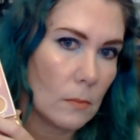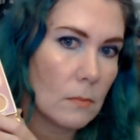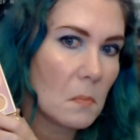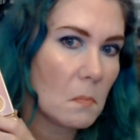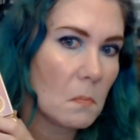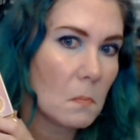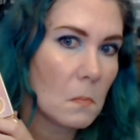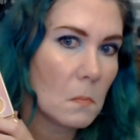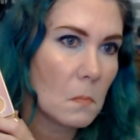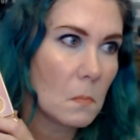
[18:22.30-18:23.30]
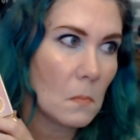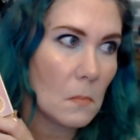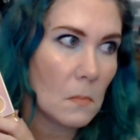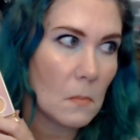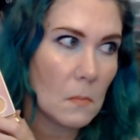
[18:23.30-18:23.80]

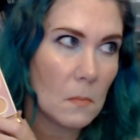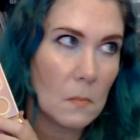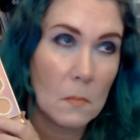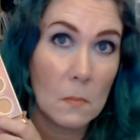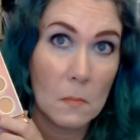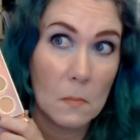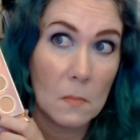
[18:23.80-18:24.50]
Nothing is said.